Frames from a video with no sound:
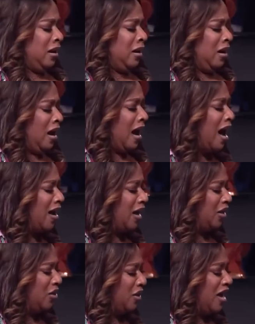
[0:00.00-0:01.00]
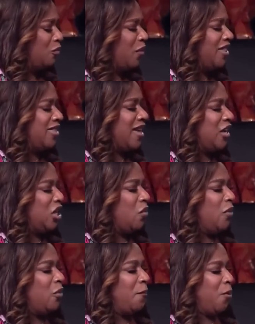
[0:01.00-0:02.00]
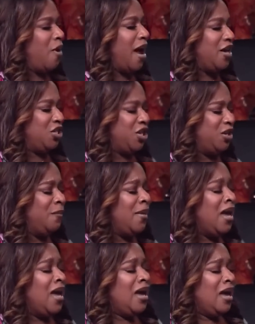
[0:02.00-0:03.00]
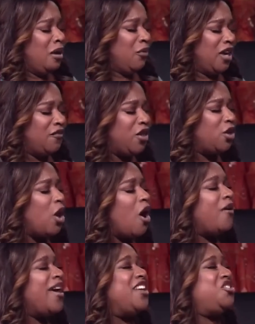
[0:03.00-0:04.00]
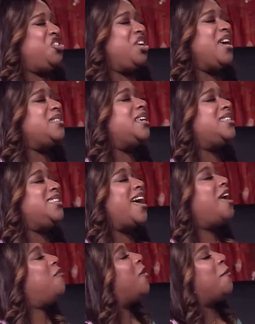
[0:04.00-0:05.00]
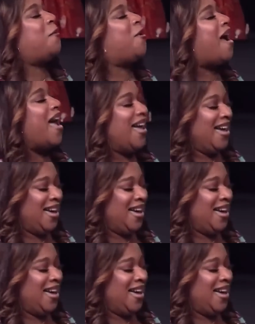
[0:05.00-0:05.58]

Hallelujah, and we thank you and we praise you. We give you the glory in Jesus' name we pray.